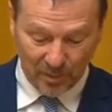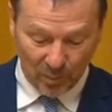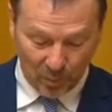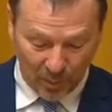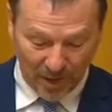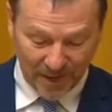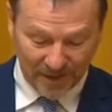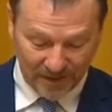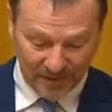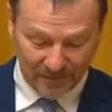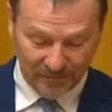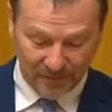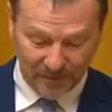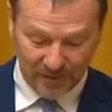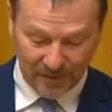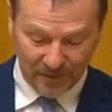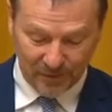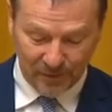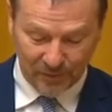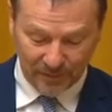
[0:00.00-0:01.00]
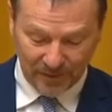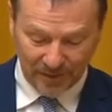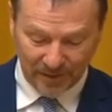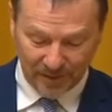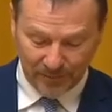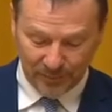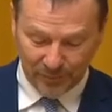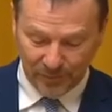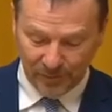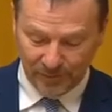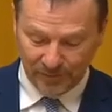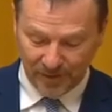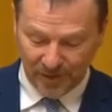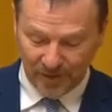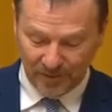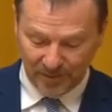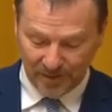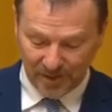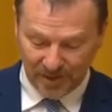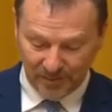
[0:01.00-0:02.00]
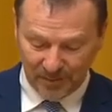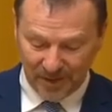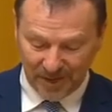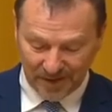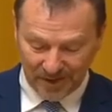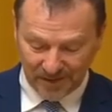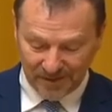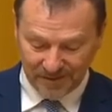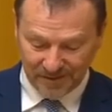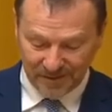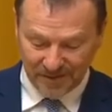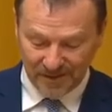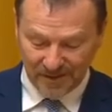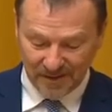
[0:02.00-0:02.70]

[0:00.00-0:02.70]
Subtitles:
waiting for their already approved home care package.